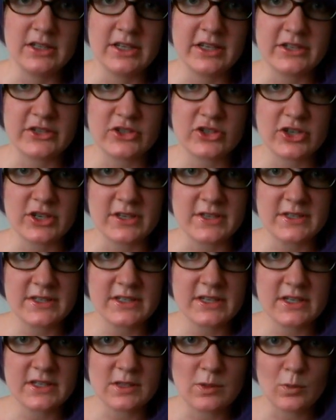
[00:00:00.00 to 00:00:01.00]
it's
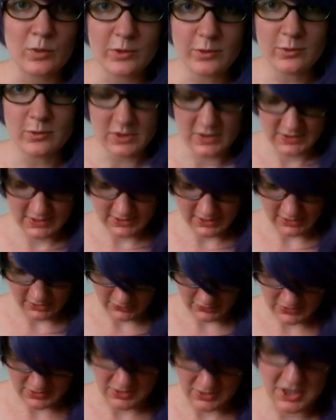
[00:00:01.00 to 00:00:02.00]
a wound
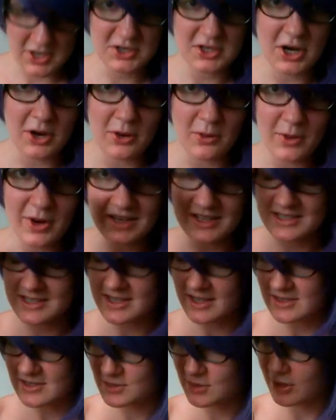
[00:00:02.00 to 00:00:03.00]
still. So you don't want to
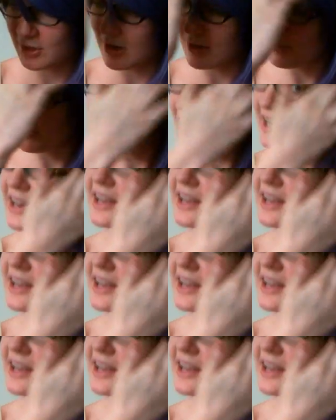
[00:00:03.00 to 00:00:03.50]
sit and scrub on